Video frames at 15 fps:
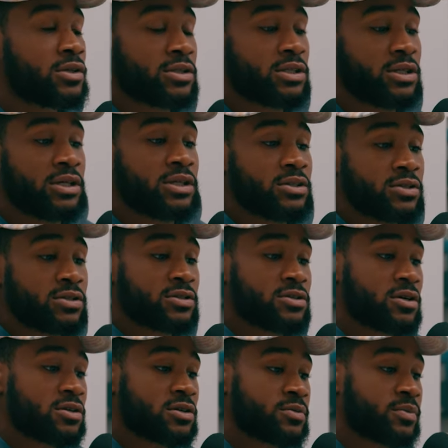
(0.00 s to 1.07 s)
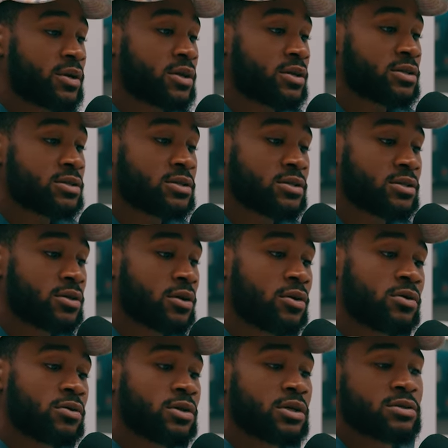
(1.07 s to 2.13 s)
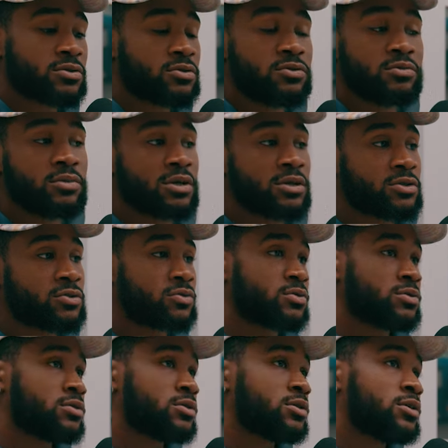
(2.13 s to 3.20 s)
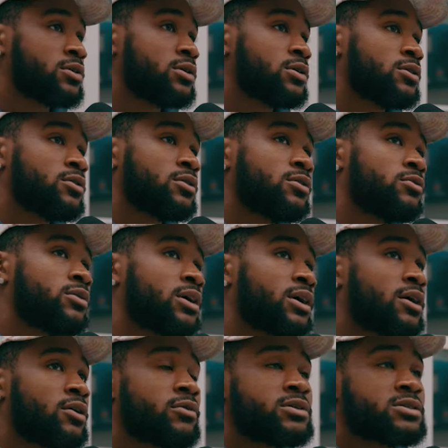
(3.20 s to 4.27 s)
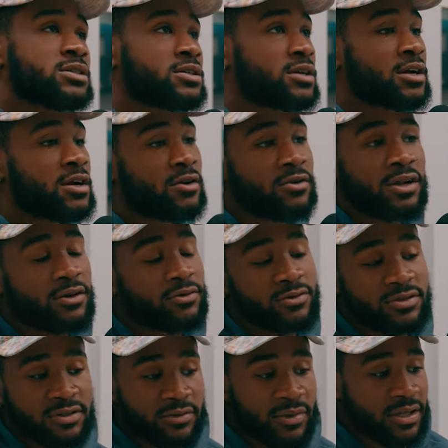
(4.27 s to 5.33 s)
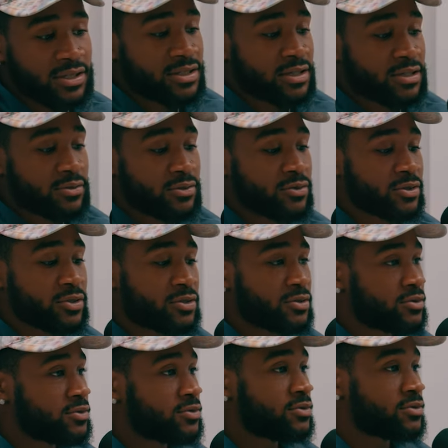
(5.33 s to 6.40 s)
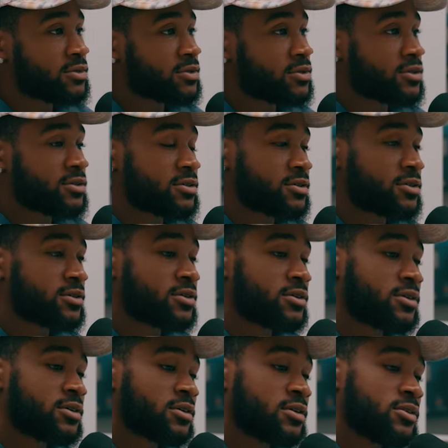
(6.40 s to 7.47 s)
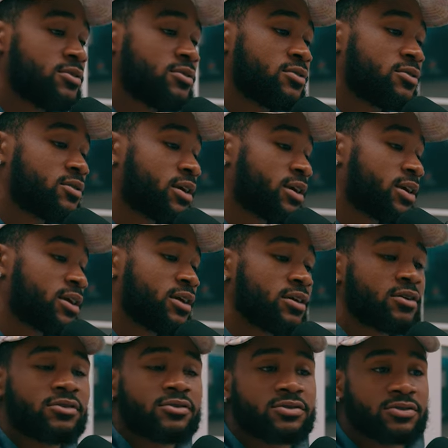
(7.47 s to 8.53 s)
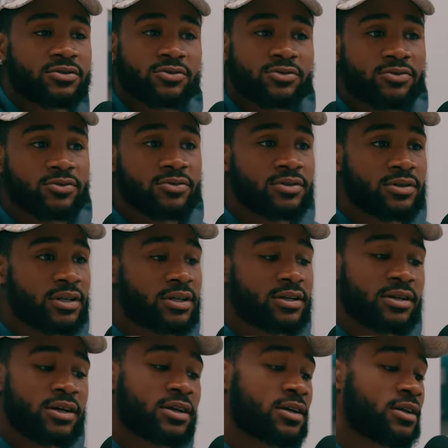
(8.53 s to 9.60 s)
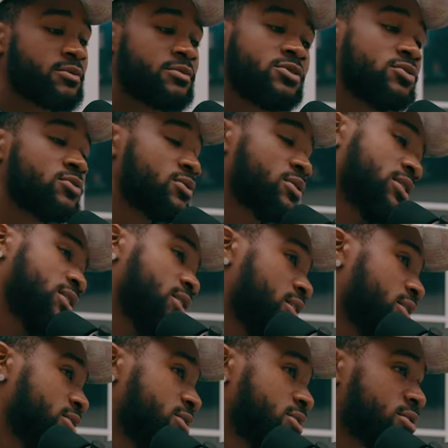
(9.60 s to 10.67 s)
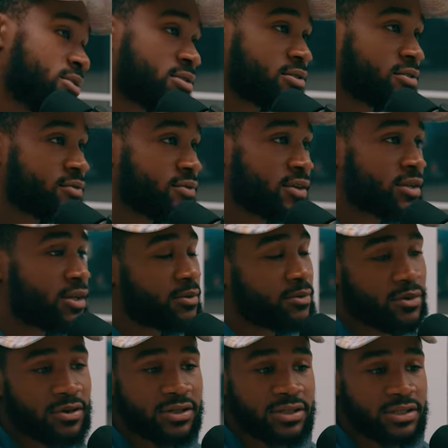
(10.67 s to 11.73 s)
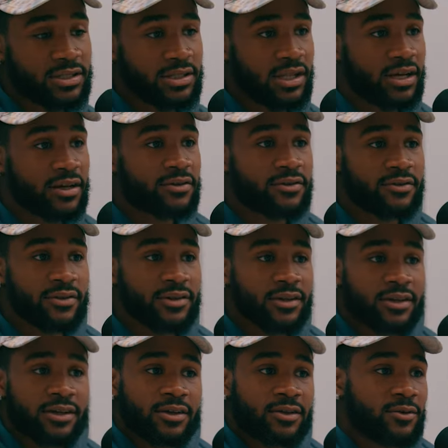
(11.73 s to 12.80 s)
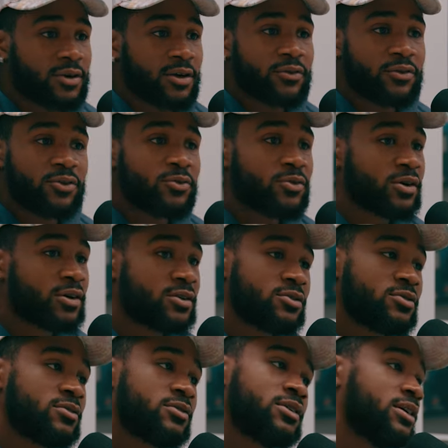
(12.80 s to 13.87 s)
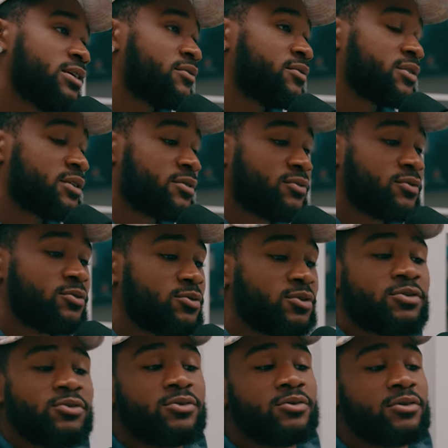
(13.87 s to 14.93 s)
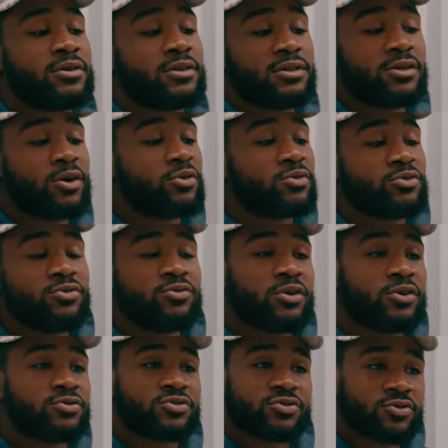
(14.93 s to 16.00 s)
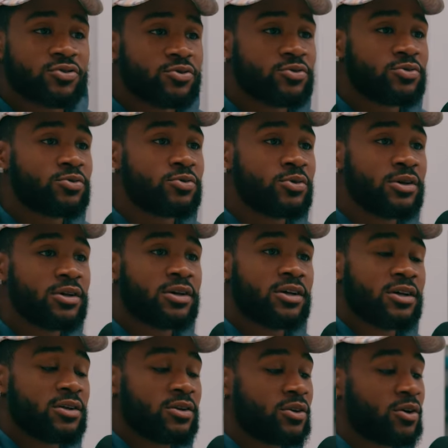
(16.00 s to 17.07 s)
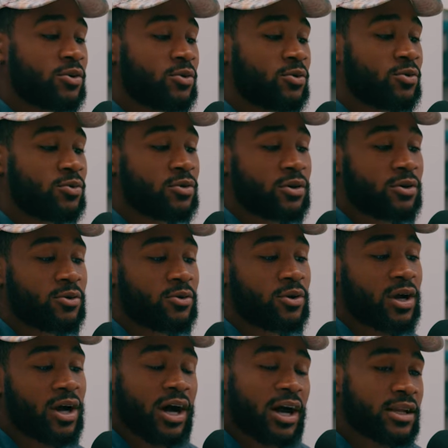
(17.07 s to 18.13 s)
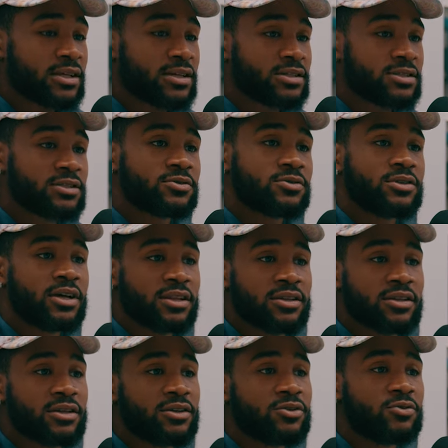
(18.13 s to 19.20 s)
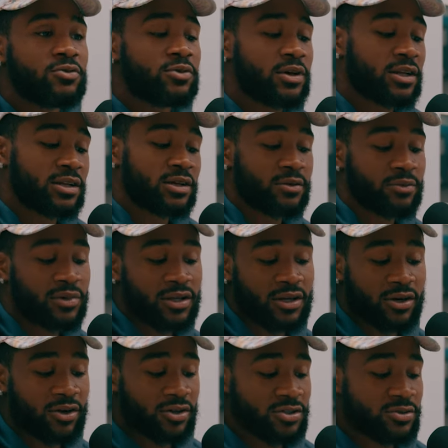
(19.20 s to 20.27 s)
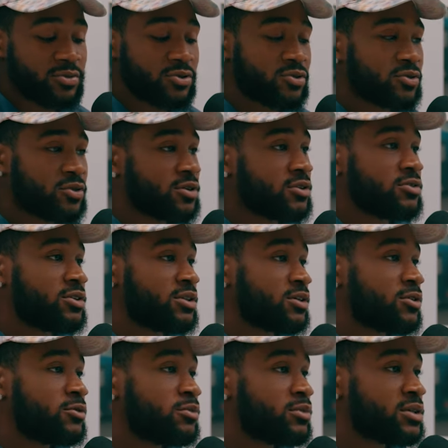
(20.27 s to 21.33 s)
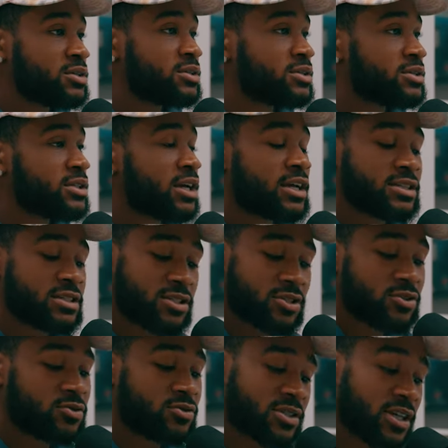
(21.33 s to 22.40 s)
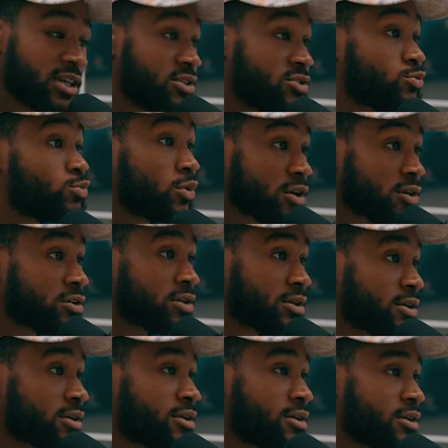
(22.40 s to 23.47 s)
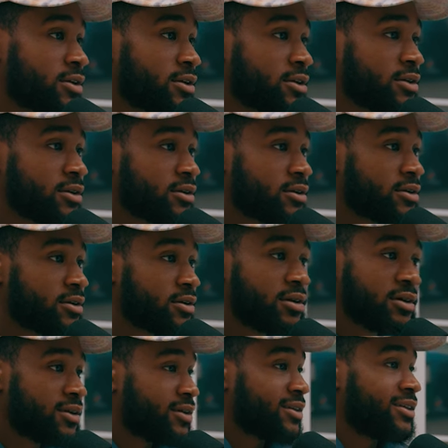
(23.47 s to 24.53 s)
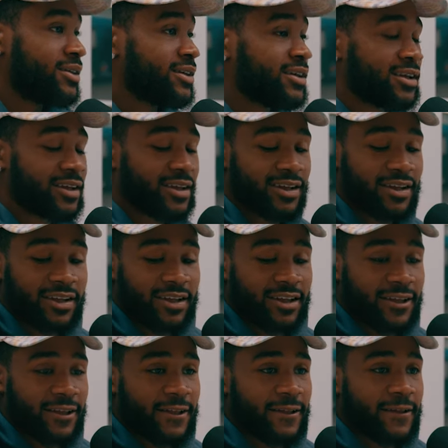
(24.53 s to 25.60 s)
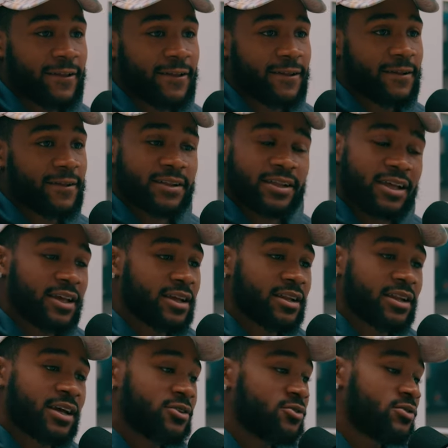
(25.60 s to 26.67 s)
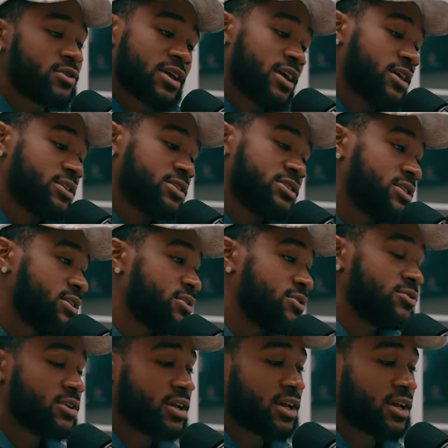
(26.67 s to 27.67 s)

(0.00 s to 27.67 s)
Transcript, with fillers: to get to a certain spot, is, oh, that's too much. Or, you know, what I always hear, I don't like when somebody's telling me what to do. Uh, yeah. You know, I can't go to school. Like, I can't be doing the classes and stuff like Like, bro, this is life. Mm-hmm. Whatever you want to do, even if you do, don't do no school, no no college, and nothing. You end up being an entrepreneur, owning your own business. That still takes work. Mm-hmm. Regardless. Regardless. You can't half-ass it. Yeah, like, you can't cheat. You